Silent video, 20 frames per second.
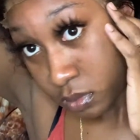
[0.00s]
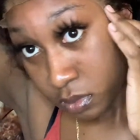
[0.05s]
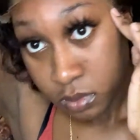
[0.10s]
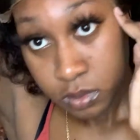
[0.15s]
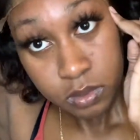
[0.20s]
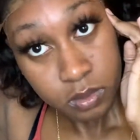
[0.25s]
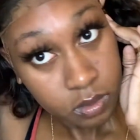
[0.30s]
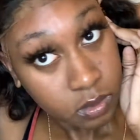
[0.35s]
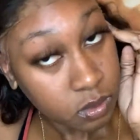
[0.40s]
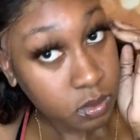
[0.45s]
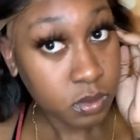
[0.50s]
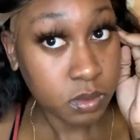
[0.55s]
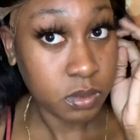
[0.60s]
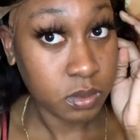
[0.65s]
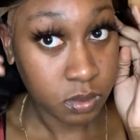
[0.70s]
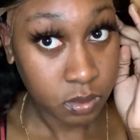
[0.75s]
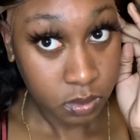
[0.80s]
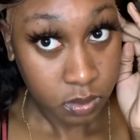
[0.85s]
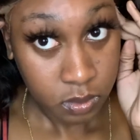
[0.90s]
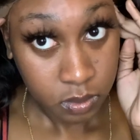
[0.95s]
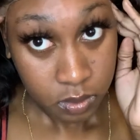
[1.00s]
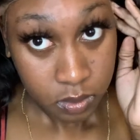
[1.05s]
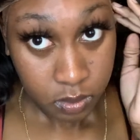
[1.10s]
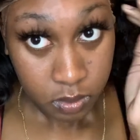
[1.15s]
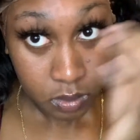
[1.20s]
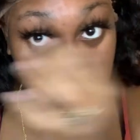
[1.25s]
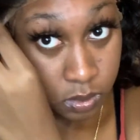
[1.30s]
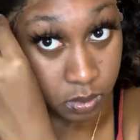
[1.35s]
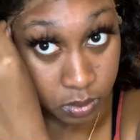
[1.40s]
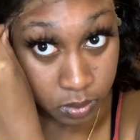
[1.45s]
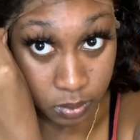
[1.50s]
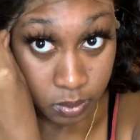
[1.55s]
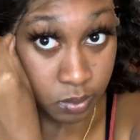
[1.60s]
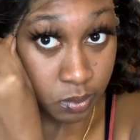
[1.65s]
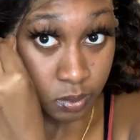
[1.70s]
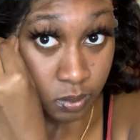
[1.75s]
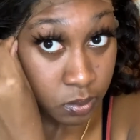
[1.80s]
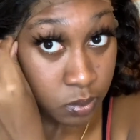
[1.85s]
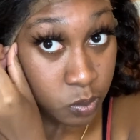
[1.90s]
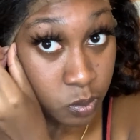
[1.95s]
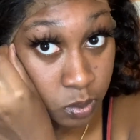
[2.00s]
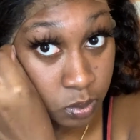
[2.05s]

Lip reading: our hairline right where we put the glue,